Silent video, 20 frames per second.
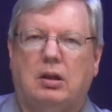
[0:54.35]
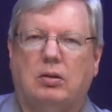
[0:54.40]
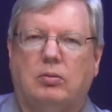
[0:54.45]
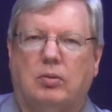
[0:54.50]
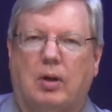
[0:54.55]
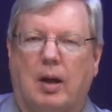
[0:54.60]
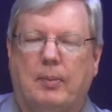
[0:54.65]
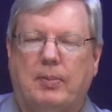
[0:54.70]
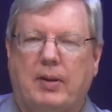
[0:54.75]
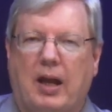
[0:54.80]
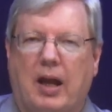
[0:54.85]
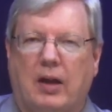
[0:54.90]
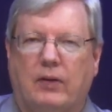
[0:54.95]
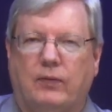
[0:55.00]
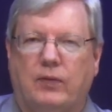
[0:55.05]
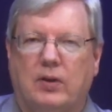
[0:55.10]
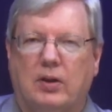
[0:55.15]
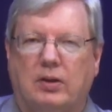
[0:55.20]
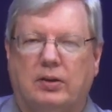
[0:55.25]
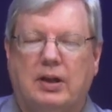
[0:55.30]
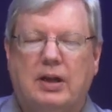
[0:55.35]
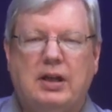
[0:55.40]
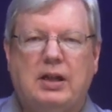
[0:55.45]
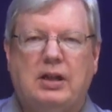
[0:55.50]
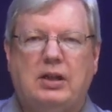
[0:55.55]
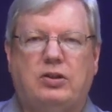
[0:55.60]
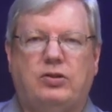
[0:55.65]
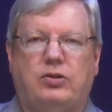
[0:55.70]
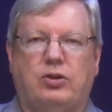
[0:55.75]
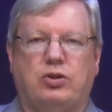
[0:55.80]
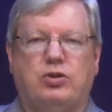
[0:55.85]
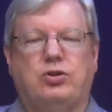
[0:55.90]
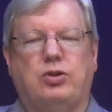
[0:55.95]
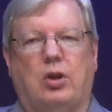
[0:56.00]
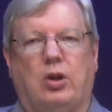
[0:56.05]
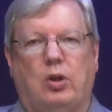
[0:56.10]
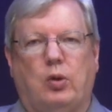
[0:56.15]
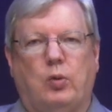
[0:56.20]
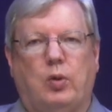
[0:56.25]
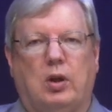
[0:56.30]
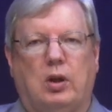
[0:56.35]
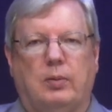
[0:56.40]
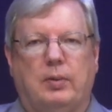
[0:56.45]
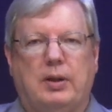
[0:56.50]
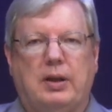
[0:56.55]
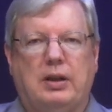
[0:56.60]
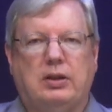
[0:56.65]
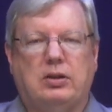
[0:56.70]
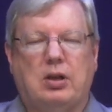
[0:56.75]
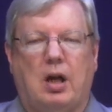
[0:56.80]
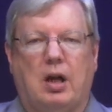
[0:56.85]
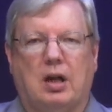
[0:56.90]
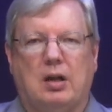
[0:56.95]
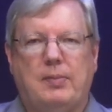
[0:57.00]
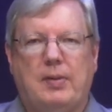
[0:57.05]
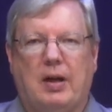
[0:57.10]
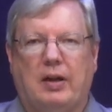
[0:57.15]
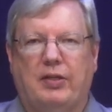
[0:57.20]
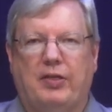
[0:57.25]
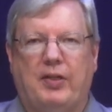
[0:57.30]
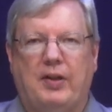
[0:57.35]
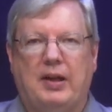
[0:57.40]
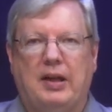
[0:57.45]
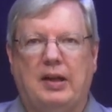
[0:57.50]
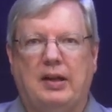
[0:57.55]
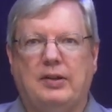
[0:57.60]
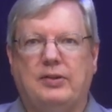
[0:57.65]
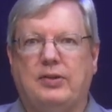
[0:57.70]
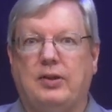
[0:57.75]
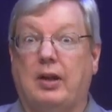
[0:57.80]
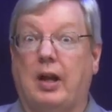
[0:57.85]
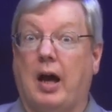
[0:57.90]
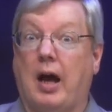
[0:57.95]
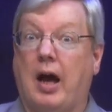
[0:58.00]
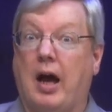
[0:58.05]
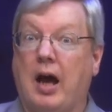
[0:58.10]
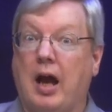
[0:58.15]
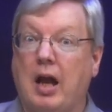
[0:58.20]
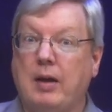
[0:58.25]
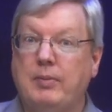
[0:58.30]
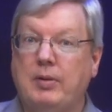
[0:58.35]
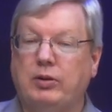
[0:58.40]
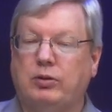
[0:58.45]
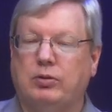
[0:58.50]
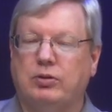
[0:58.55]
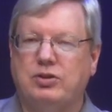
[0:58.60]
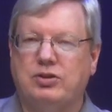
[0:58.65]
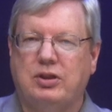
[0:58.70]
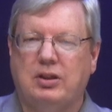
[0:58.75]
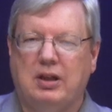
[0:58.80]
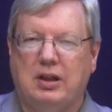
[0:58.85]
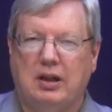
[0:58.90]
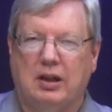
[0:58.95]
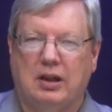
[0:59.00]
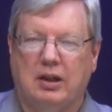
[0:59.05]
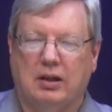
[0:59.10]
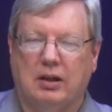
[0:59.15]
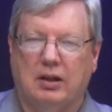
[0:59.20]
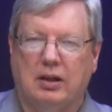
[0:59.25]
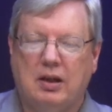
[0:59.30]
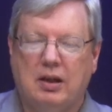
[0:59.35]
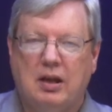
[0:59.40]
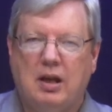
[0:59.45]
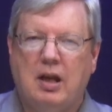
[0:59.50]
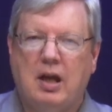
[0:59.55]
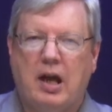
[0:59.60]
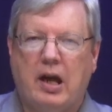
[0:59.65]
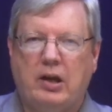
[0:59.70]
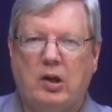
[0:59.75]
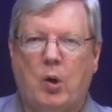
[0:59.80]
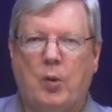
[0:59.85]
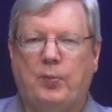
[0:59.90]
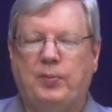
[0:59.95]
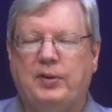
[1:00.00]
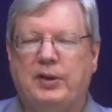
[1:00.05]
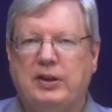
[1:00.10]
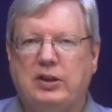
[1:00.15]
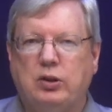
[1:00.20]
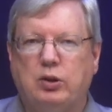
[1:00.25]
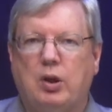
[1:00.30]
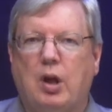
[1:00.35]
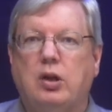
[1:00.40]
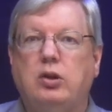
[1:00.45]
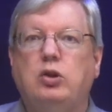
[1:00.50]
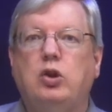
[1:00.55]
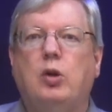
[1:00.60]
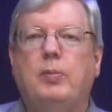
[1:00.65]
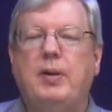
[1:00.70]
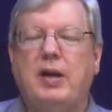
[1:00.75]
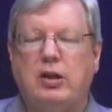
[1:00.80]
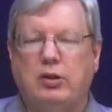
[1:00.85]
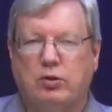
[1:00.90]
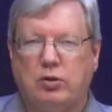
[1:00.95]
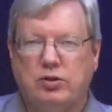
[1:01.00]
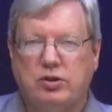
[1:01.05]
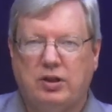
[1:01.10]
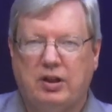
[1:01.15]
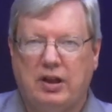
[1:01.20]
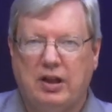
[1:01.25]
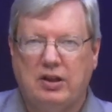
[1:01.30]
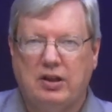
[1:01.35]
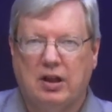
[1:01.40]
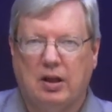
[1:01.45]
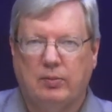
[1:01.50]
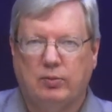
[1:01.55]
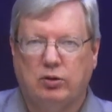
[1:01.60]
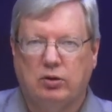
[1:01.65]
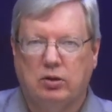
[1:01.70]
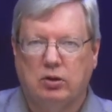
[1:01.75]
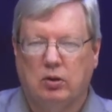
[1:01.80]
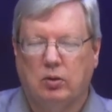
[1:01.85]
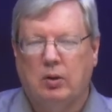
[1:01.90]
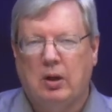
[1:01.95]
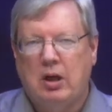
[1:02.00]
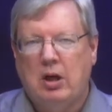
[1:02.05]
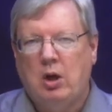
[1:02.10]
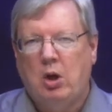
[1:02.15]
Rob Canfield. It's the show where we talk about things that I'm interested in, and hopefully you'll be interested in them too.